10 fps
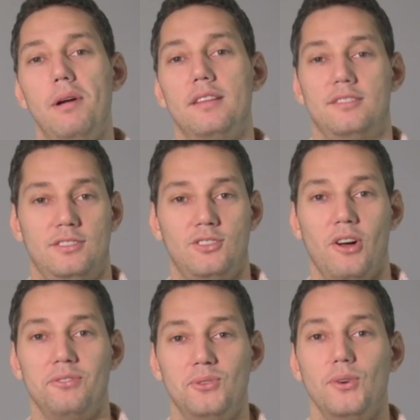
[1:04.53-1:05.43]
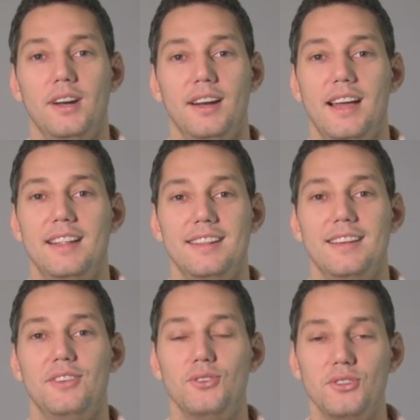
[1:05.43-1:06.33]
best software, and
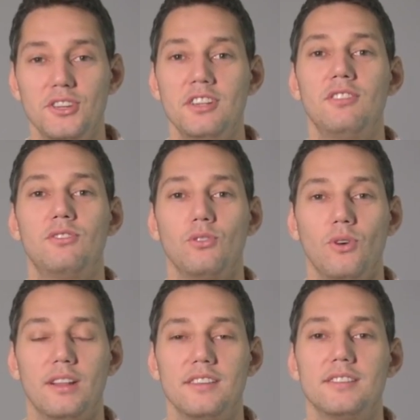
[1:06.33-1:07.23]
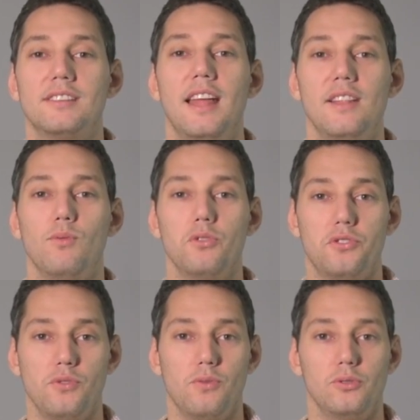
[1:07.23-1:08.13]
that you need to understand
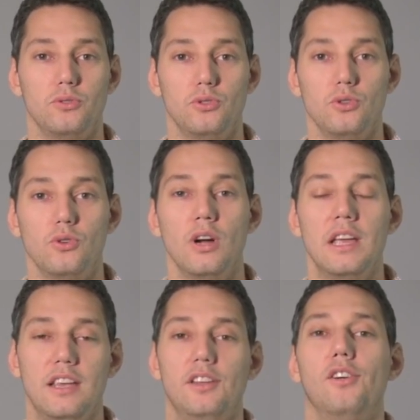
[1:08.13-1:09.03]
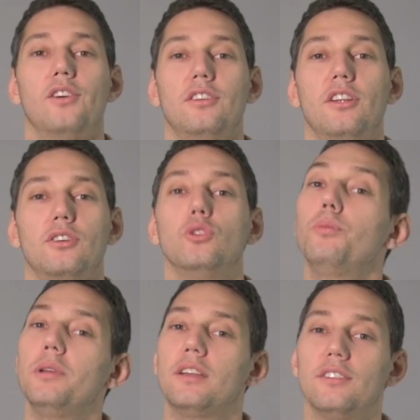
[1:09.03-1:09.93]
what you want to do in order
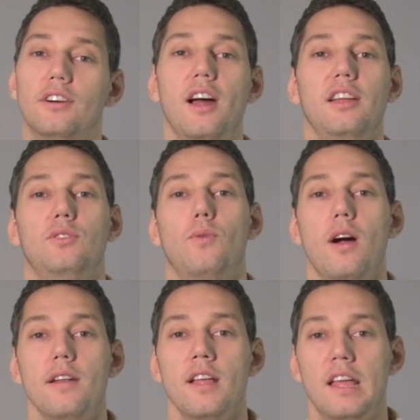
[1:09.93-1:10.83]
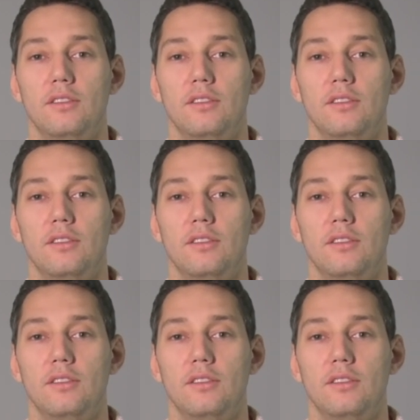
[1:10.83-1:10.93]
to pick the right one.